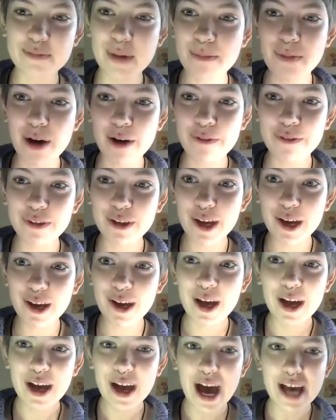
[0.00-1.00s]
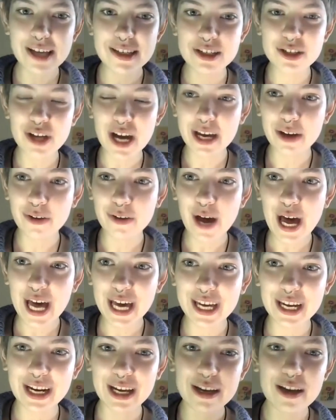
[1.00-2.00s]
my muffler has a giant crack
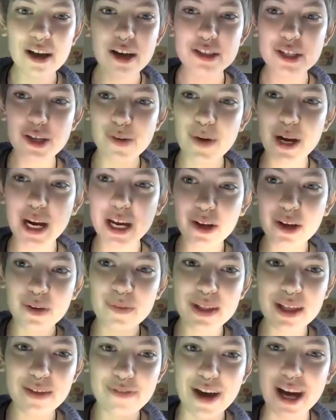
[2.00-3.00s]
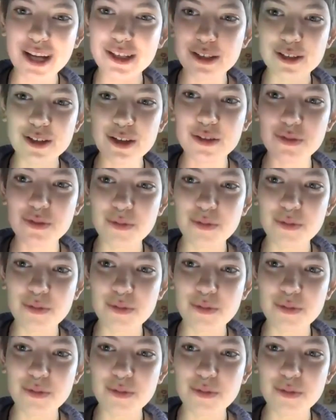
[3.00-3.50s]
in it. So when I go really fast, it starts